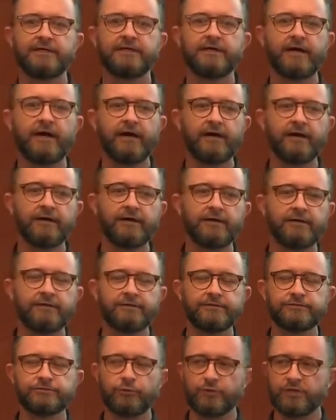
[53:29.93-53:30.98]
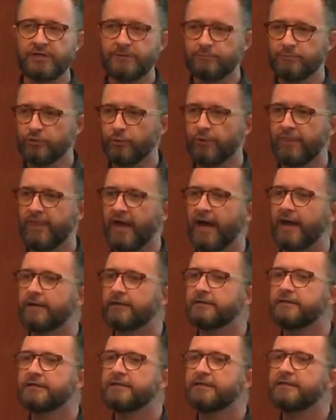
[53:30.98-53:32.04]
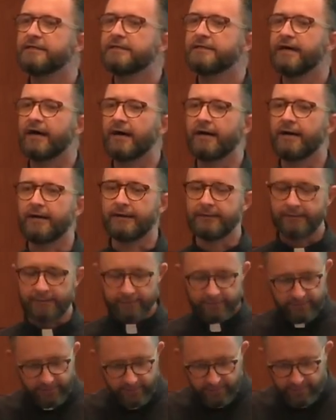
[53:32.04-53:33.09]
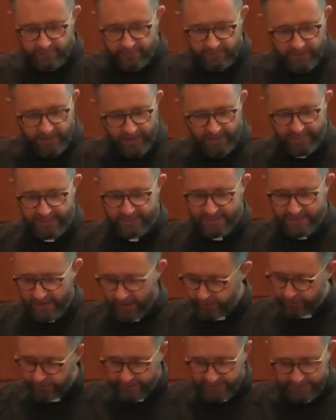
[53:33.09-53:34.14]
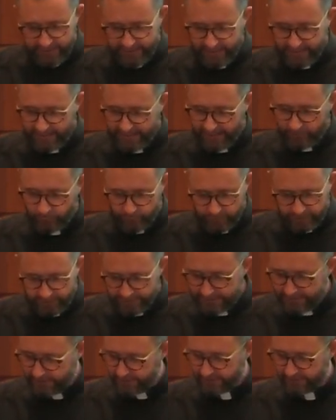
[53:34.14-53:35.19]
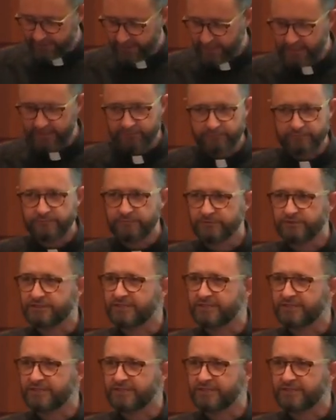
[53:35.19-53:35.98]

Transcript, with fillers: Uh, so keep doing that. Uh, and then the other thing that I, I, really, again, just